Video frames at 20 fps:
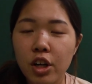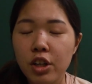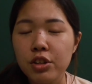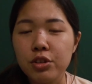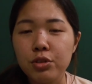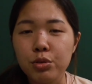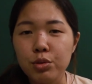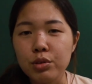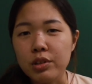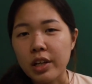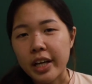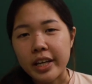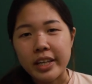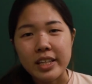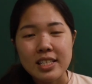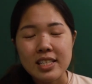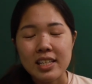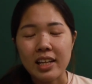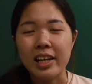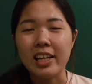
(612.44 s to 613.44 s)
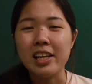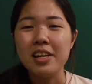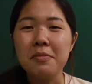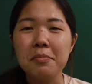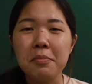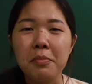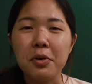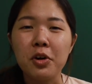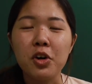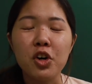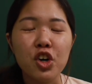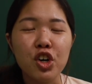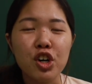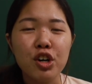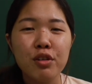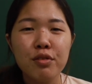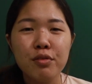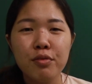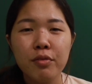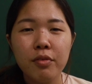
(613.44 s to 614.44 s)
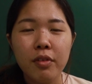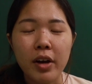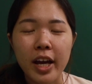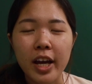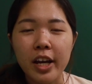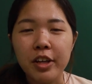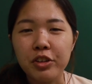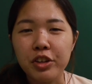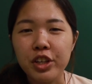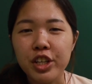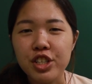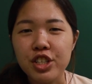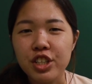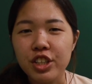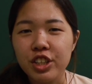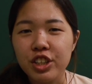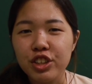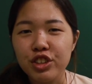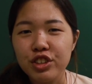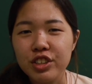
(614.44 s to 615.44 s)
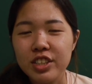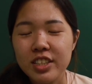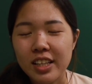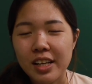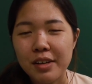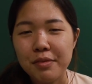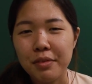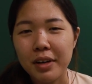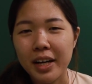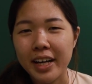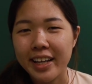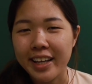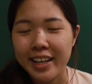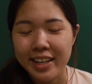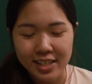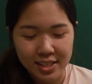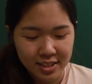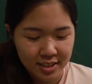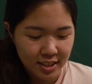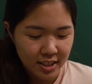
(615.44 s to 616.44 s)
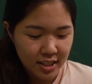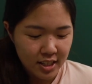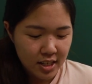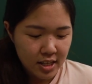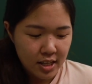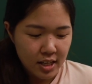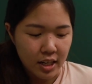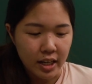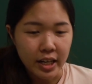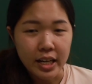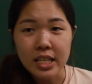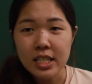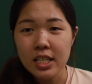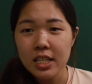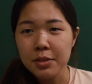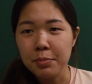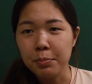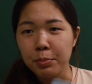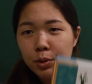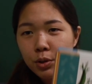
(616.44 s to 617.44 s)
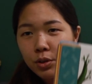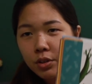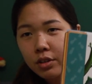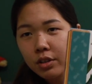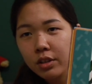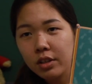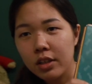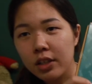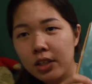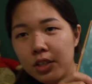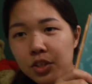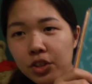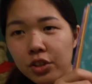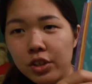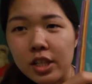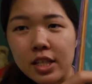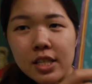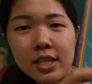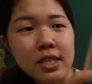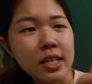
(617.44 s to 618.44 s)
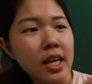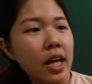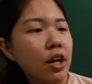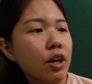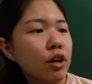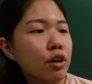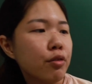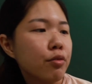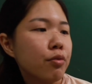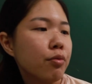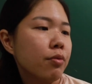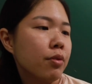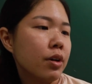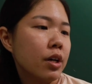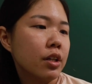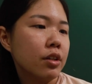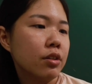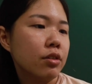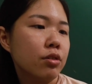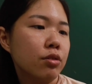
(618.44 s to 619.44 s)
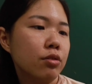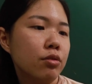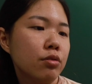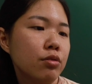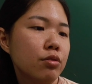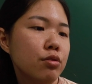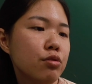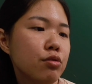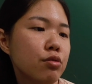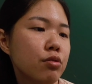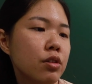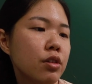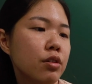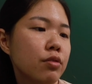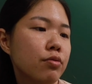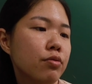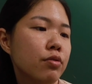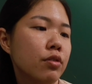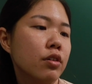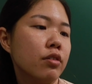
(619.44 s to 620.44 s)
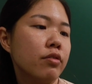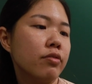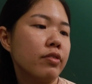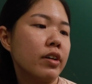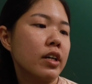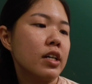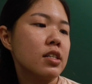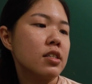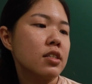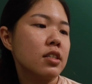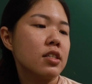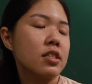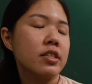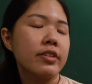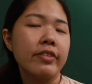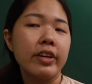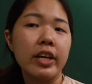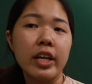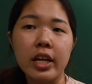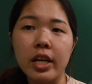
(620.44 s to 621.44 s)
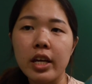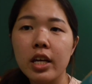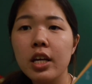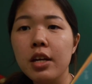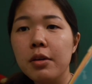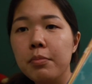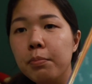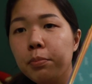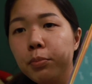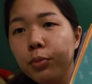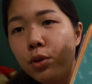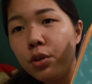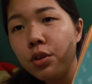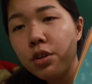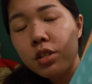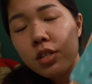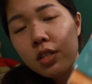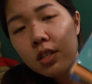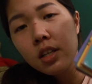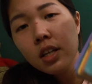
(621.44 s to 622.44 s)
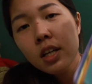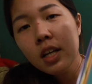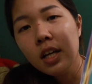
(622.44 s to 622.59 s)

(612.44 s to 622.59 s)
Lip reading: onto like slightly more educational stuff, I guess. Is this book. So this set of 1, 2, 3, 4, 5, 6, 7, 8 books.